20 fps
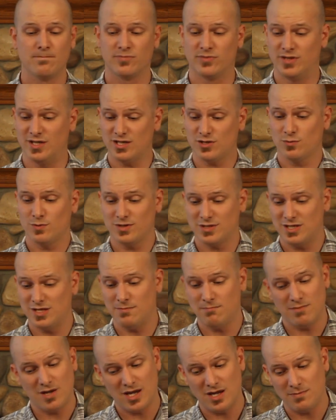this whiskey
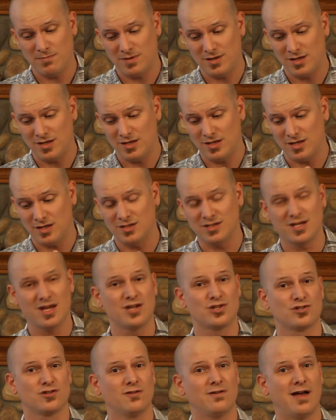may be in
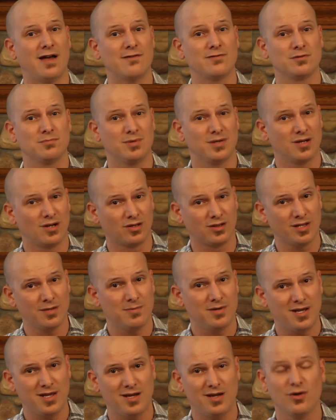danger of having been
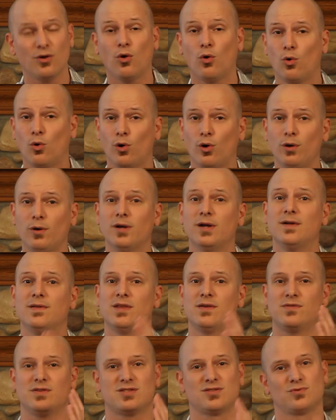eliminated, or
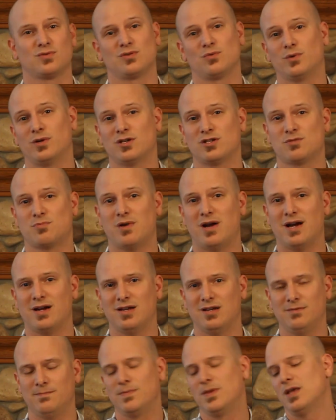if this was a winner's
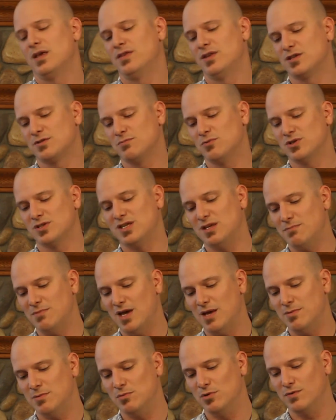bracket, this whiskey
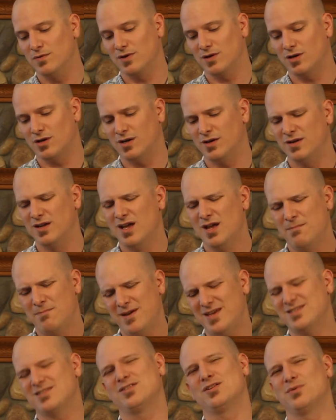may be moving on.
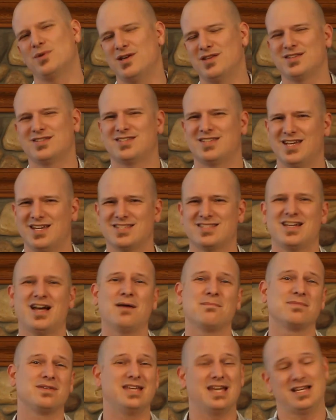Based on the way this tastes,
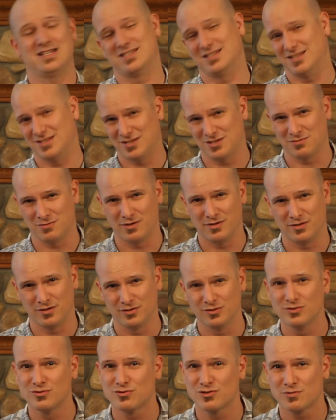I'm guessing this is one of the
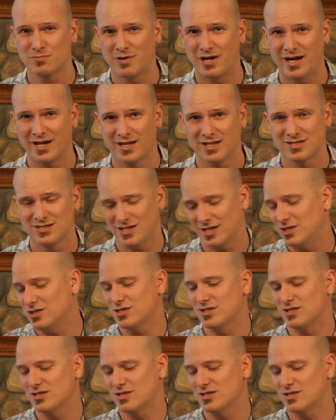loser's brackets. I